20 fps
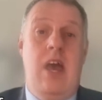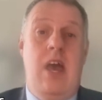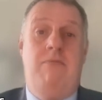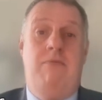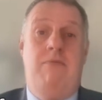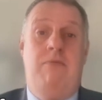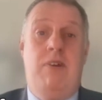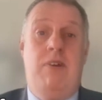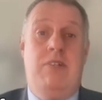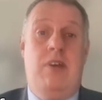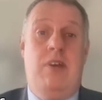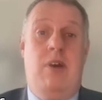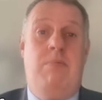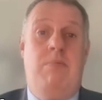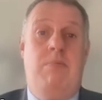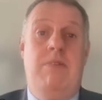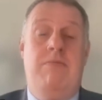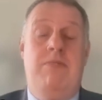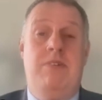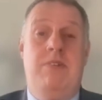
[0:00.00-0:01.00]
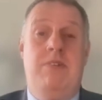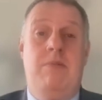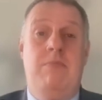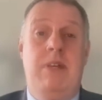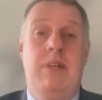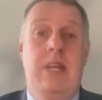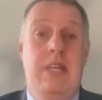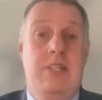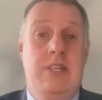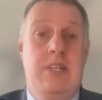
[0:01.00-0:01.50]
Uh, for example, if there's
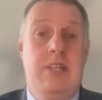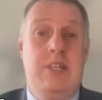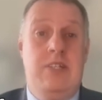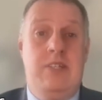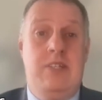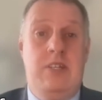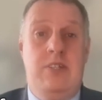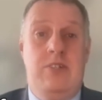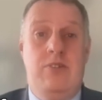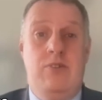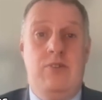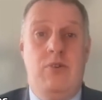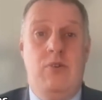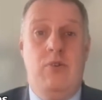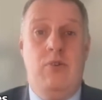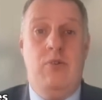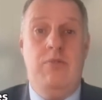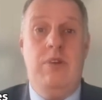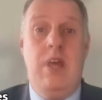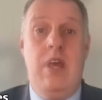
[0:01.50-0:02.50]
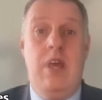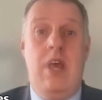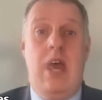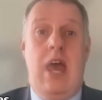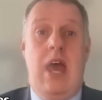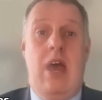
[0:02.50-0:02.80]
a meniscus that's torn,